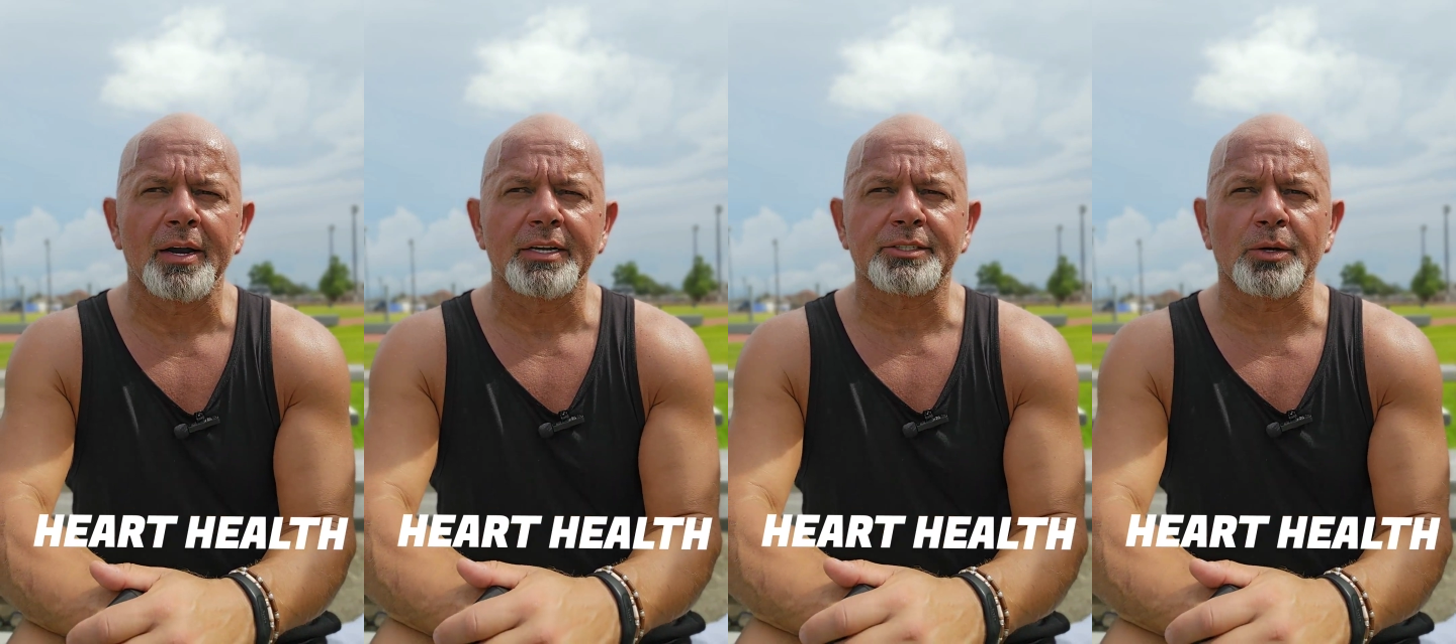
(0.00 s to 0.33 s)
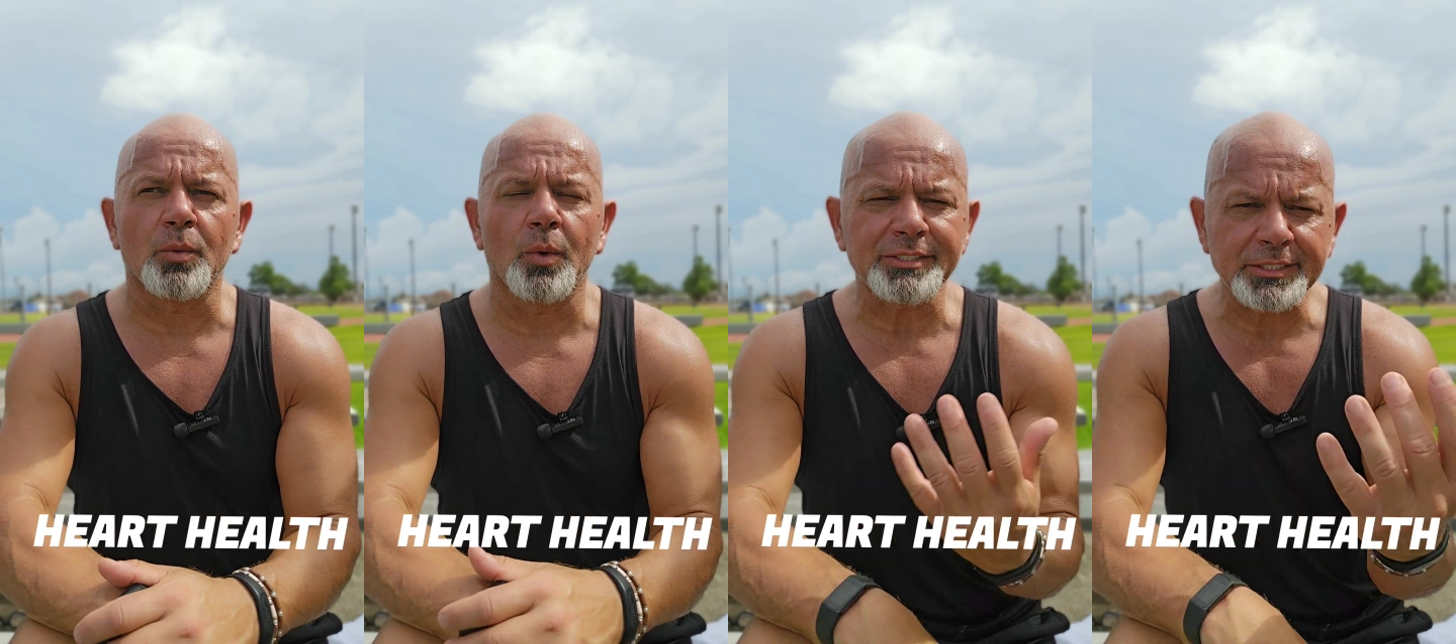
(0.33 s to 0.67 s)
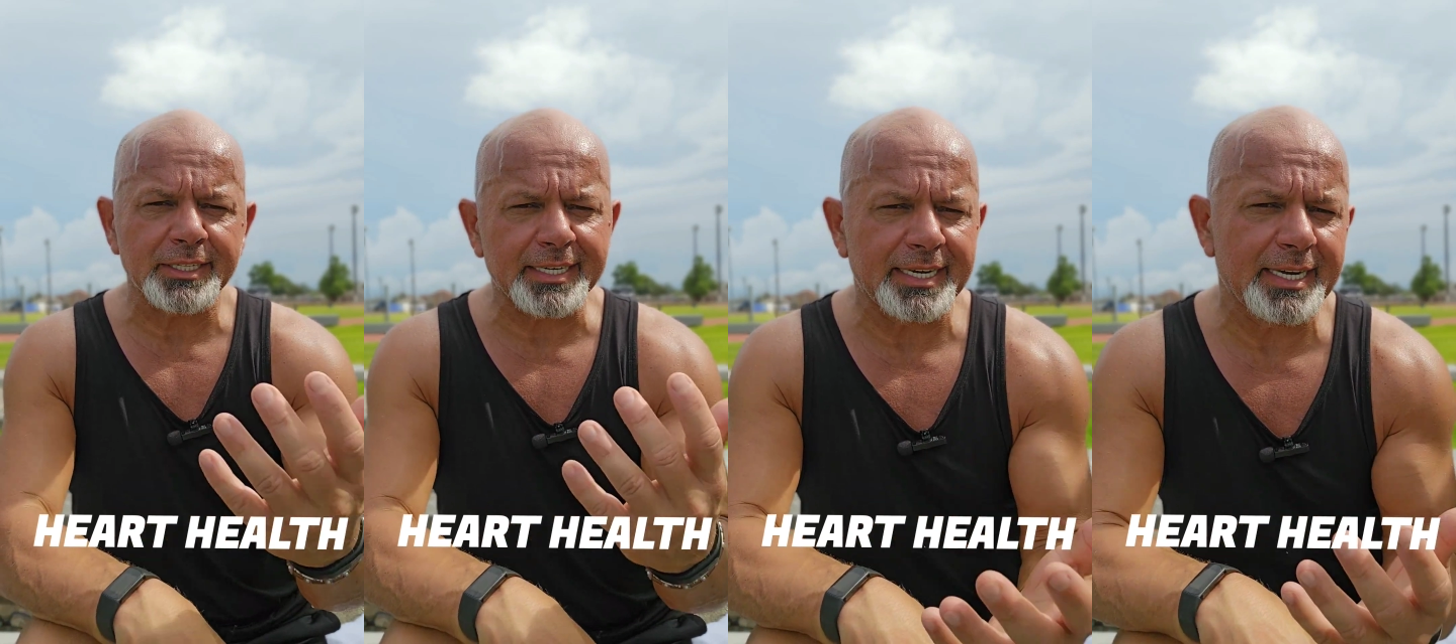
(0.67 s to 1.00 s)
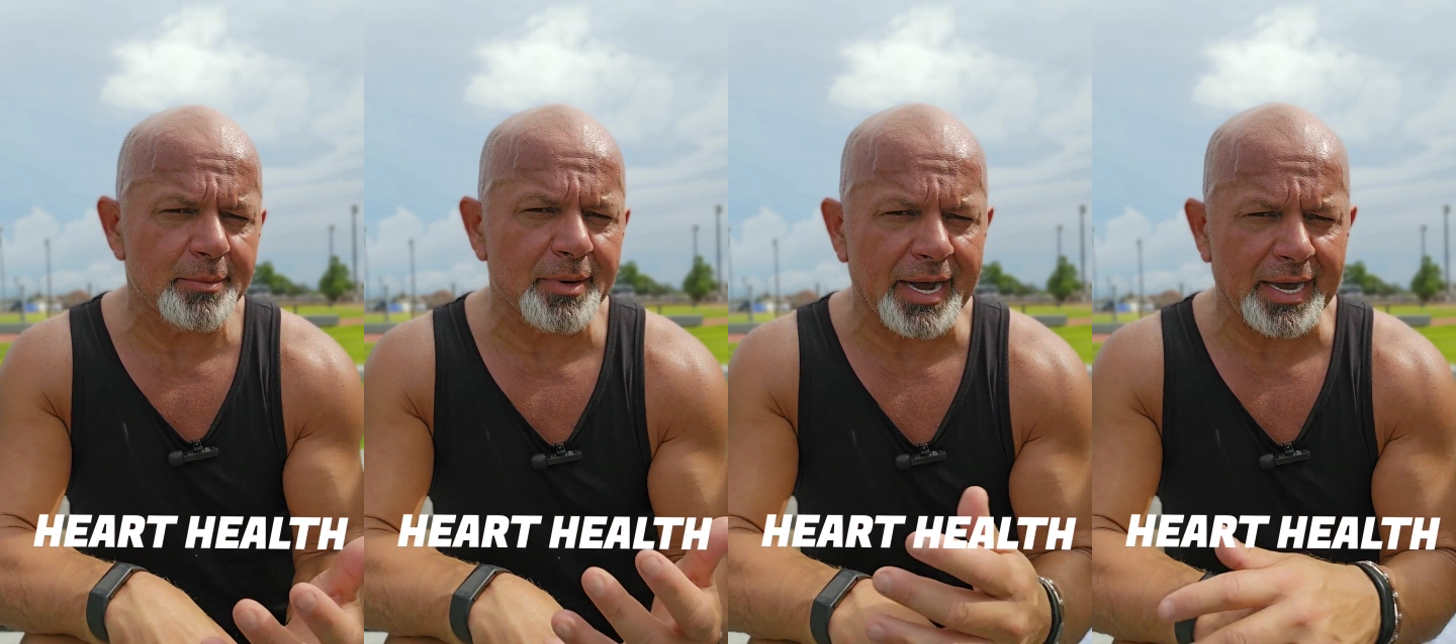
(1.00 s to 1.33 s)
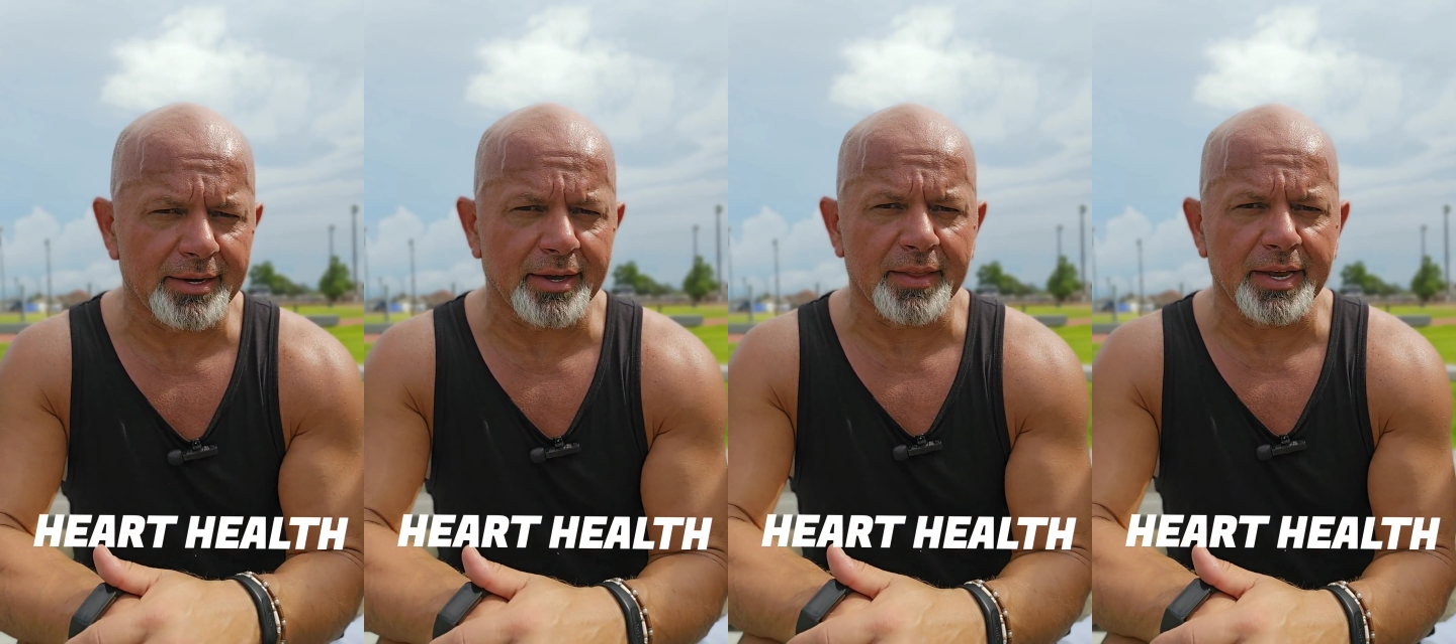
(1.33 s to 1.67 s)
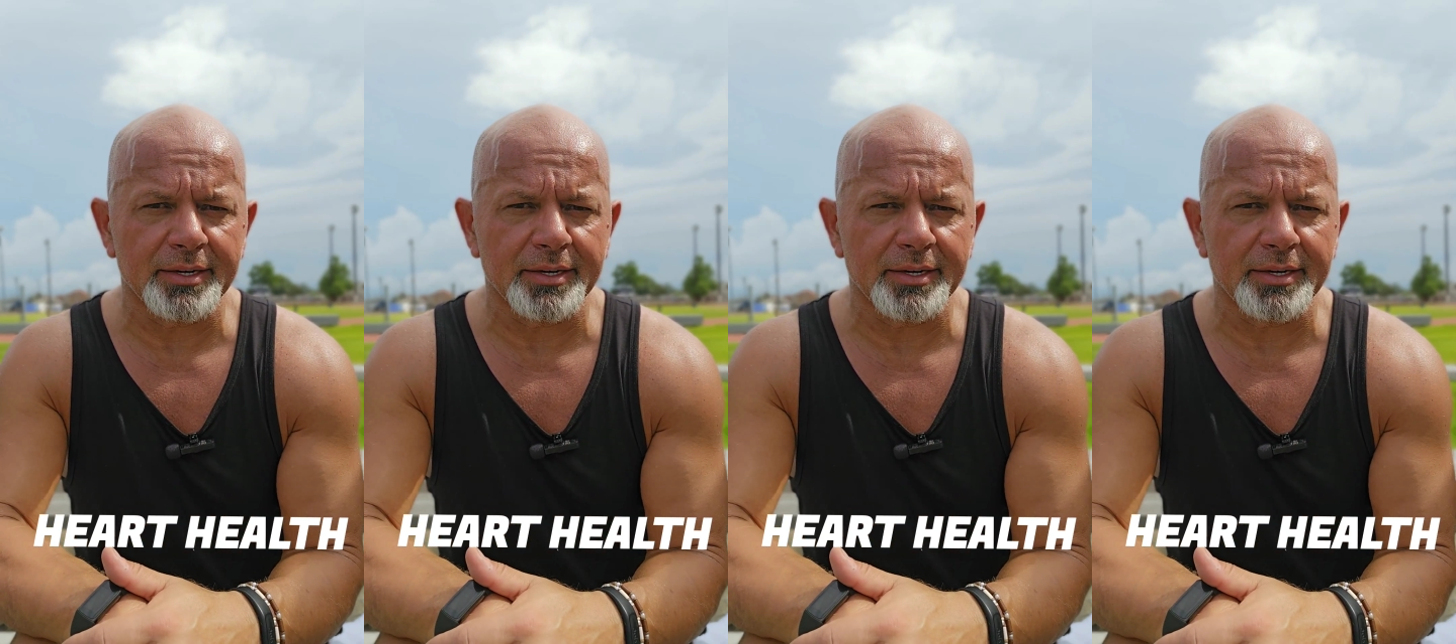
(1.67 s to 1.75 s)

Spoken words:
So what's the key behind all that?